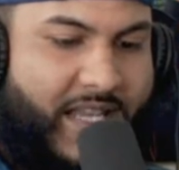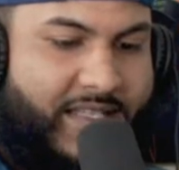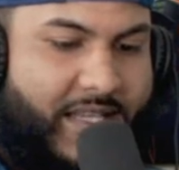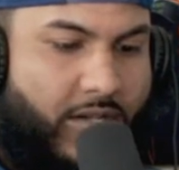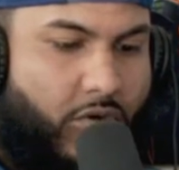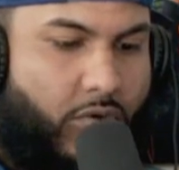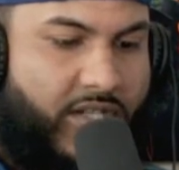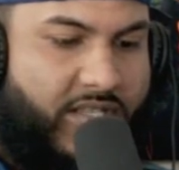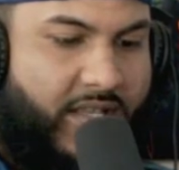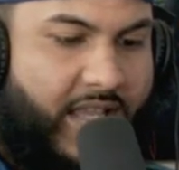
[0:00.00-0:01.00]
website said,
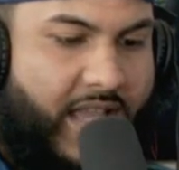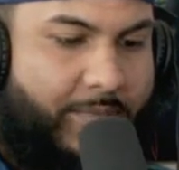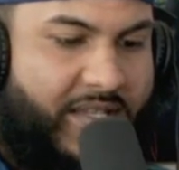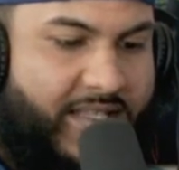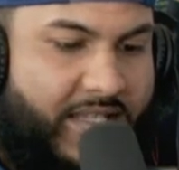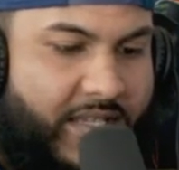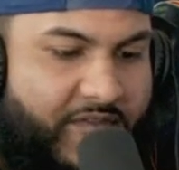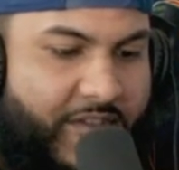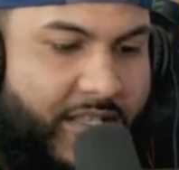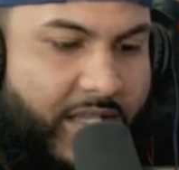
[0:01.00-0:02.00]
according to the NBC
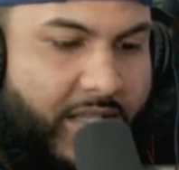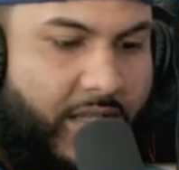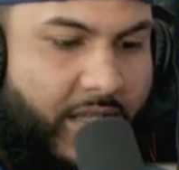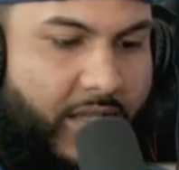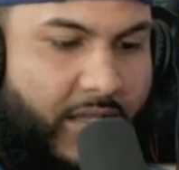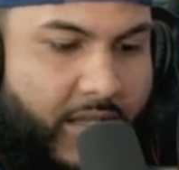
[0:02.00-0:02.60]
affiliate.